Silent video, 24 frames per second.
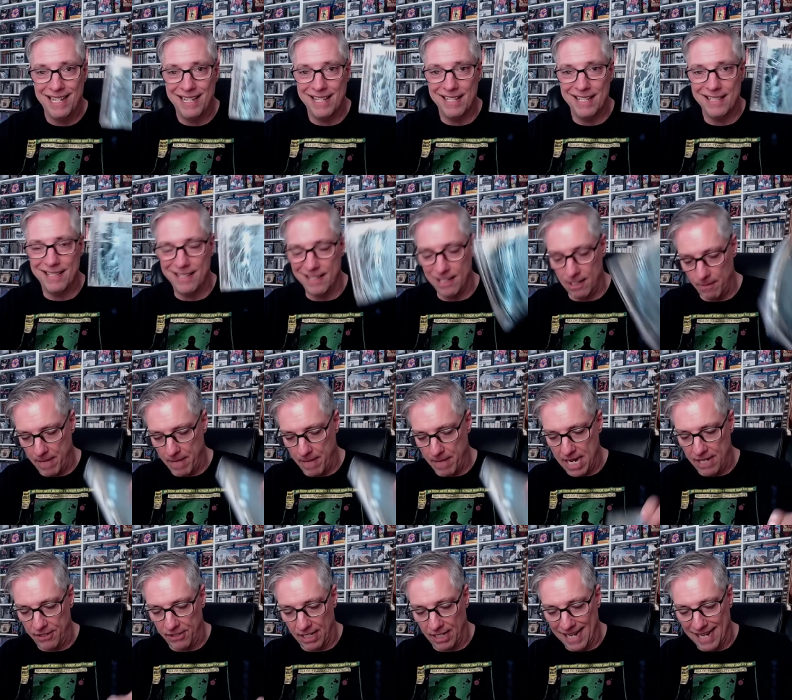This is
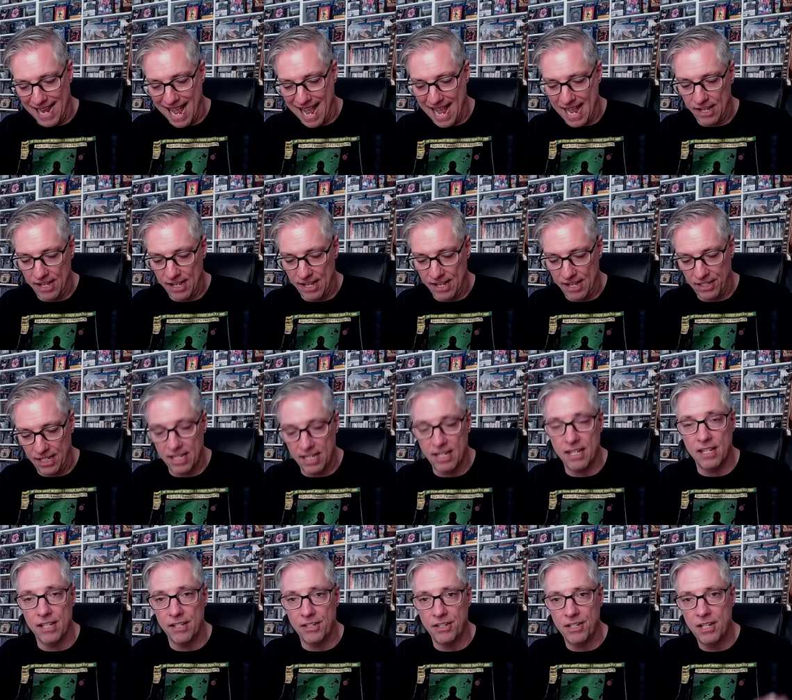amazing, as
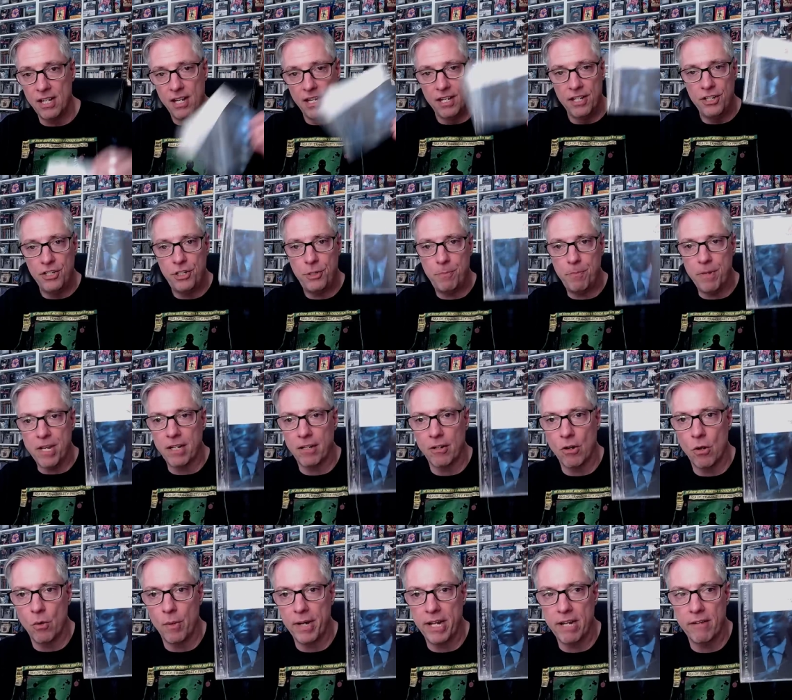is Speak
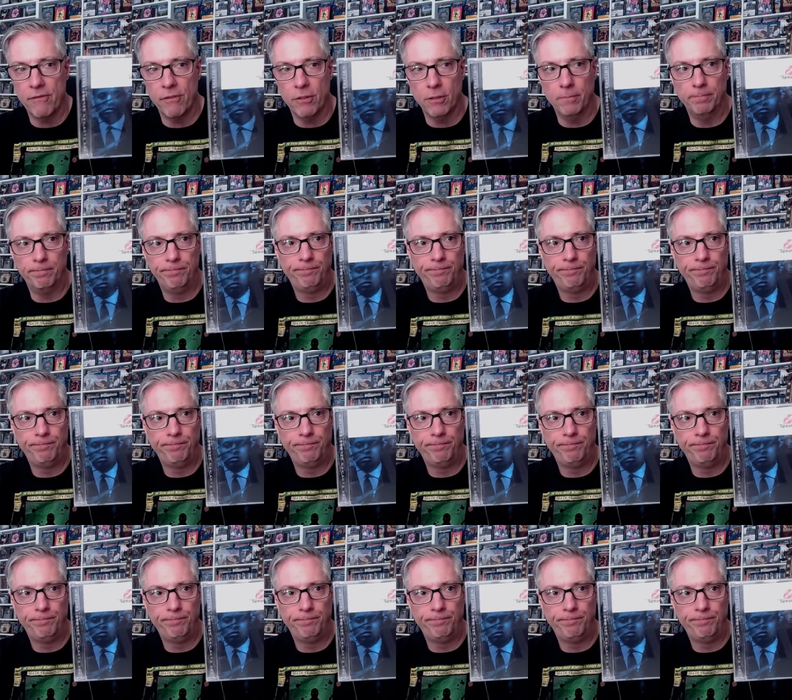No Evil.